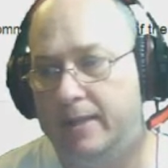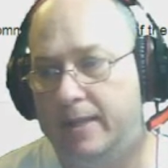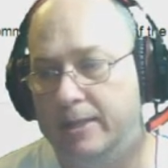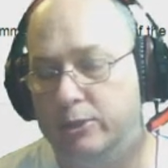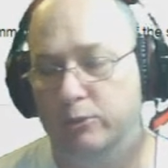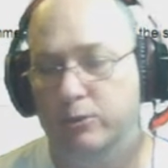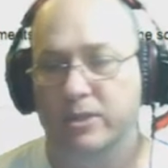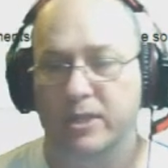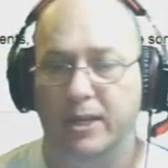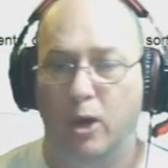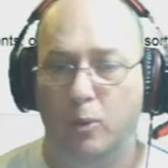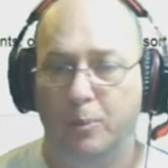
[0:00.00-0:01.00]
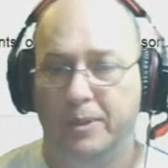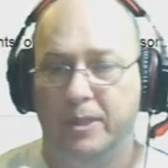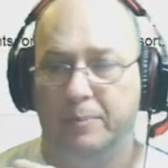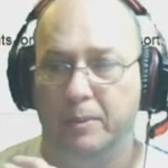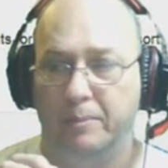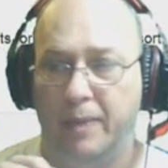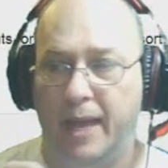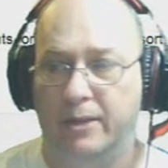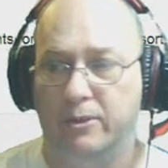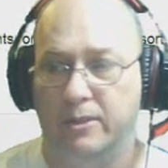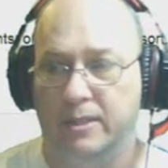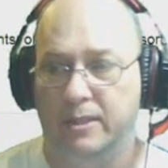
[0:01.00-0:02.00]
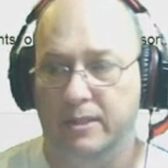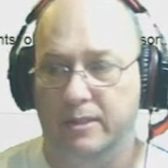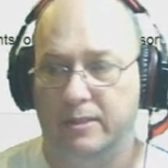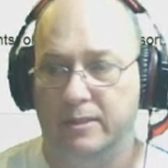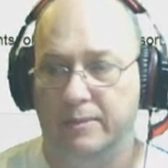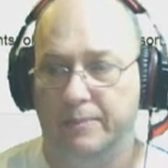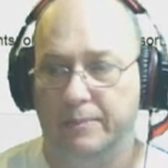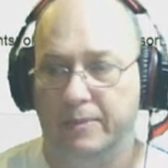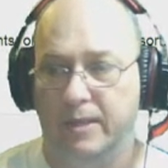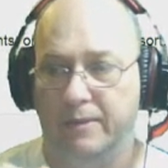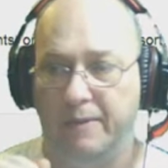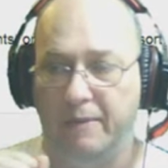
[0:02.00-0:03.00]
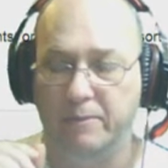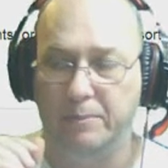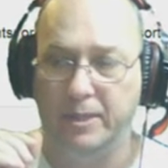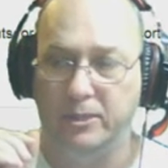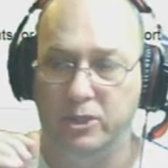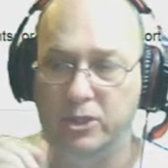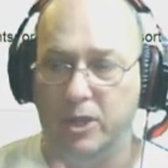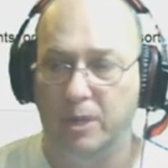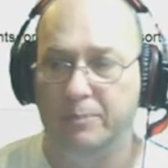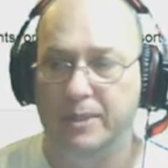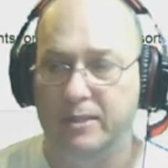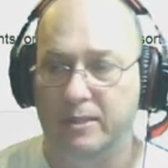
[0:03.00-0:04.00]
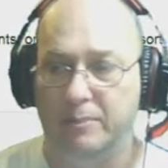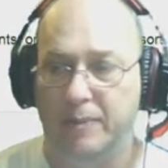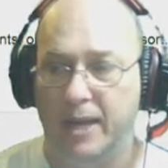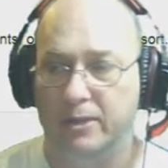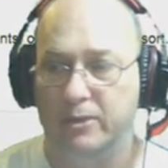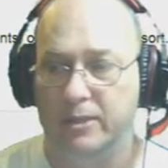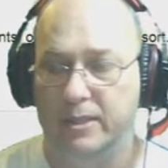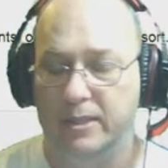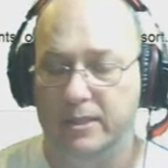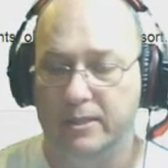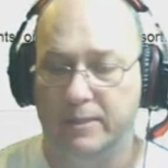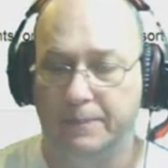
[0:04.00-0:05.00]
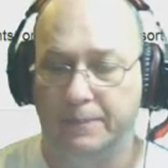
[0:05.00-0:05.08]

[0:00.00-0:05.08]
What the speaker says: soon as they opened up the backer kit, if everybody jumped into the backer kit